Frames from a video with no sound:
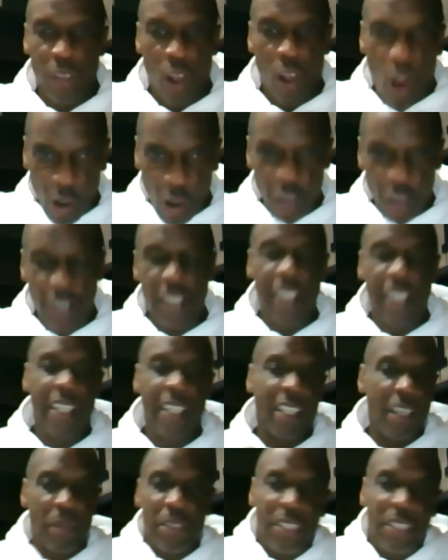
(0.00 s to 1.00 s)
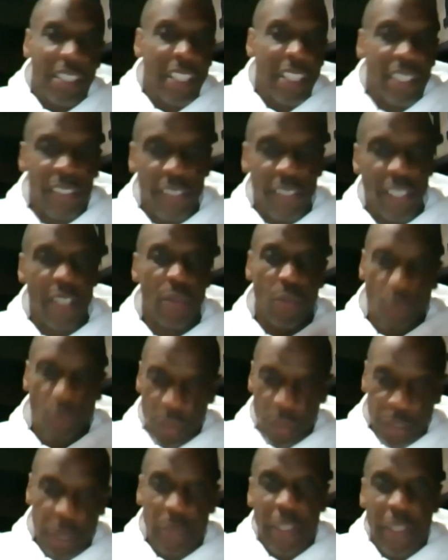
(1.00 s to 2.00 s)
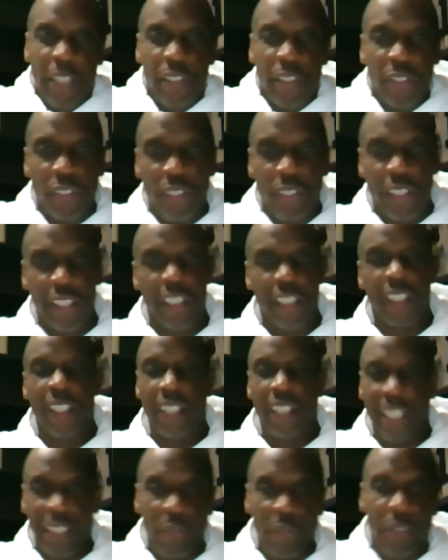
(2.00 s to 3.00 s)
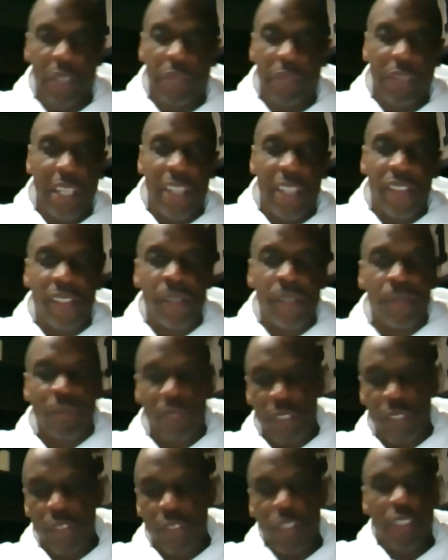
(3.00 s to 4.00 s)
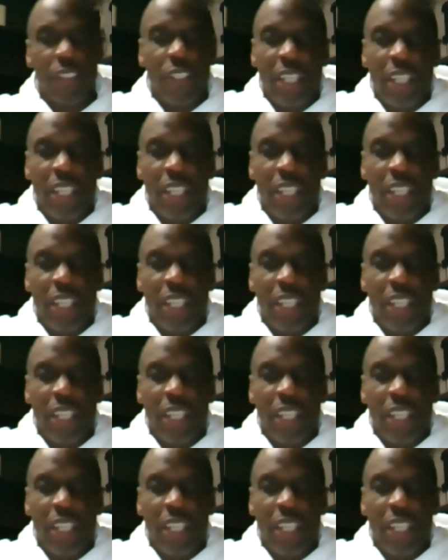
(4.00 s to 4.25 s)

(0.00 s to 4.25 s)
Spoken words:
heart and coming together and want to be in New York and connecting with the fans, it started